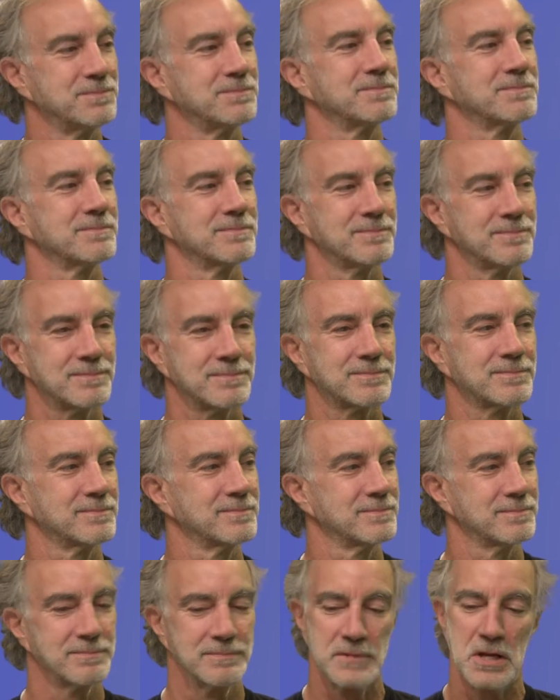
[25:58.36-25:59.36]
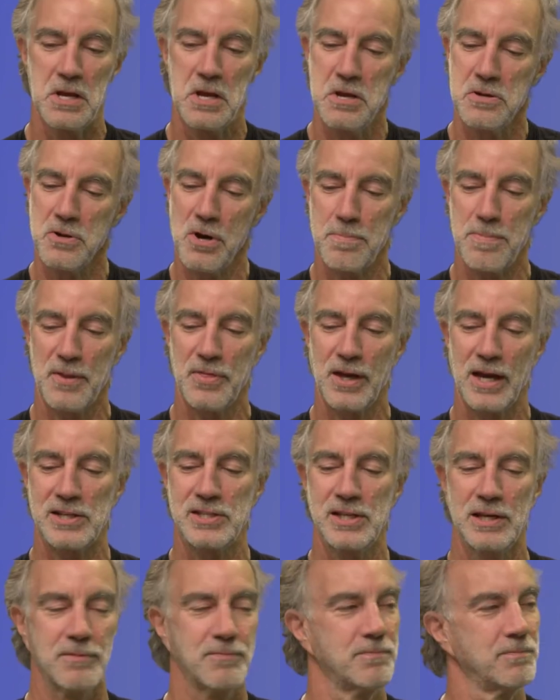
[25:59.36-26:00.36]
Anything else? Nope, I think that's
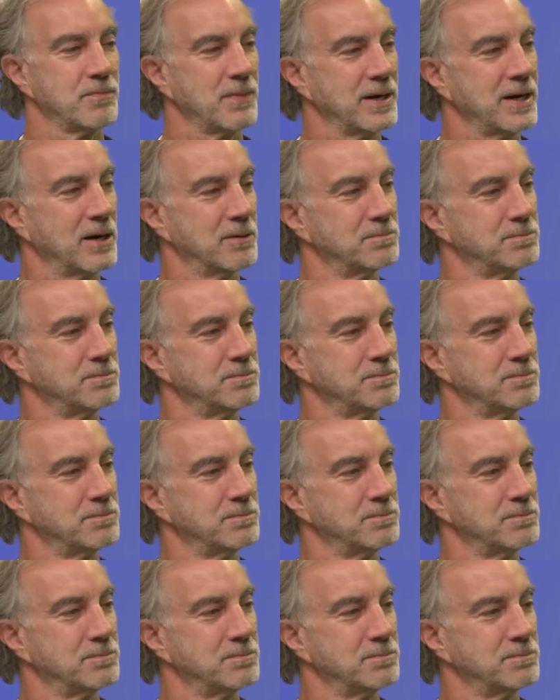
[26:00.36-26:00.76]
it right now.